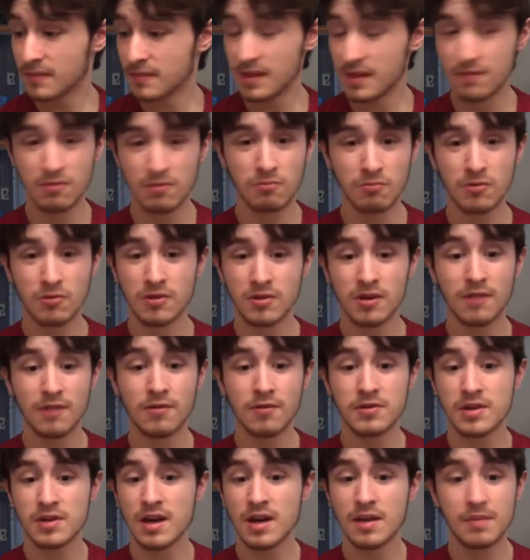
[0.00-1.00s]
even when
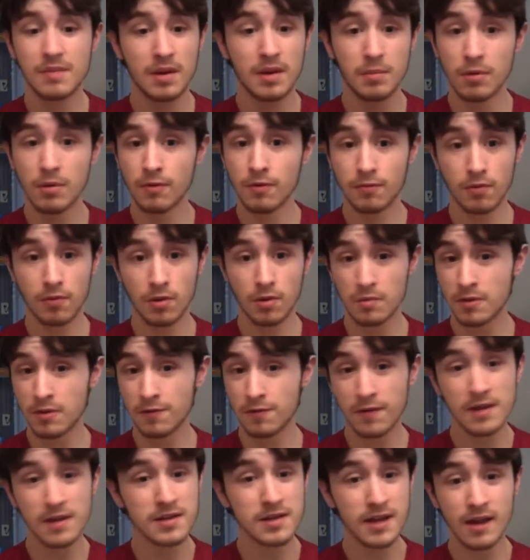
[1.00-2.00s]
every time I performed
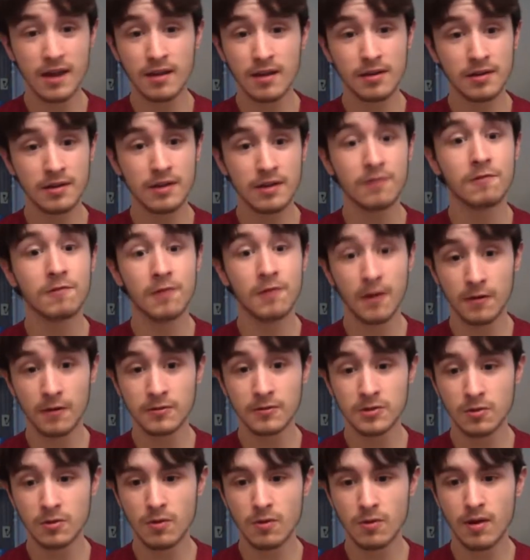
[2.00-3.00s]
a fatality, fair
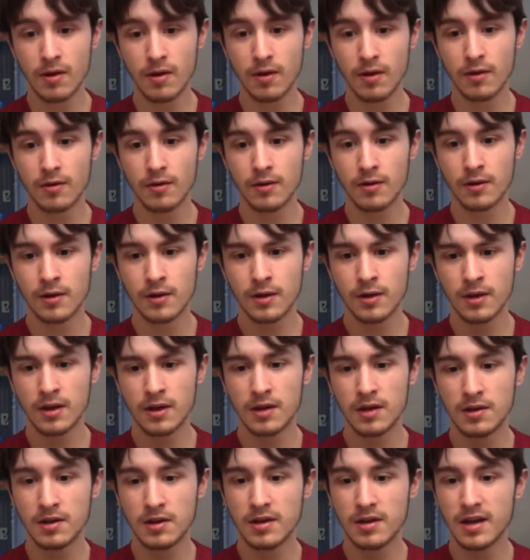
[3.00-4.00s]
and square,
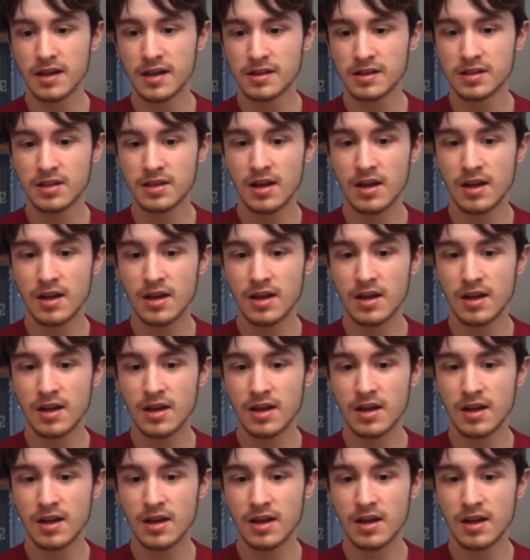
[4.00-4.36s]
it did not